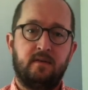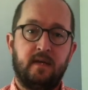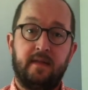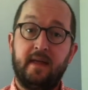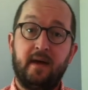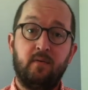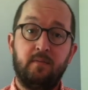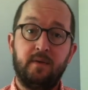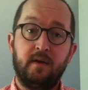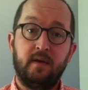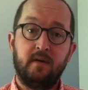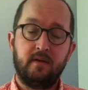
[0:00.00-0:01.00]
And that would
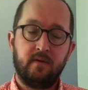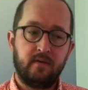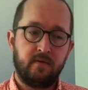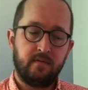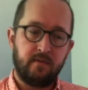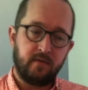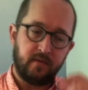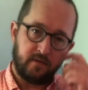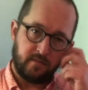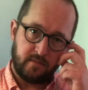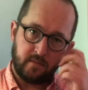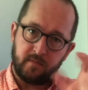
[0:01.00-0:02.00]
be,
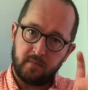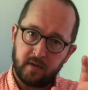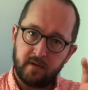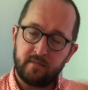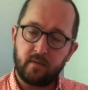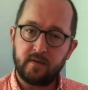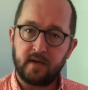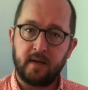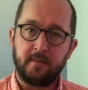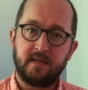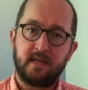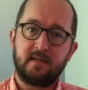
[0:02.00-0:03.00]
if you play it 4
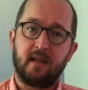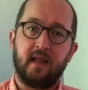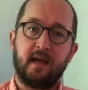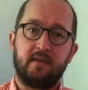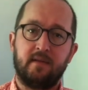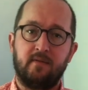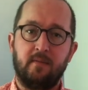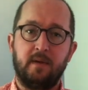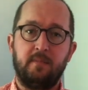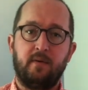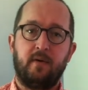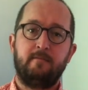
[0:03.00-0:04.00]
times, that's the length of the B
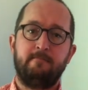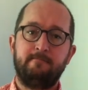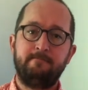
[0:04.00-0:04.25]
part.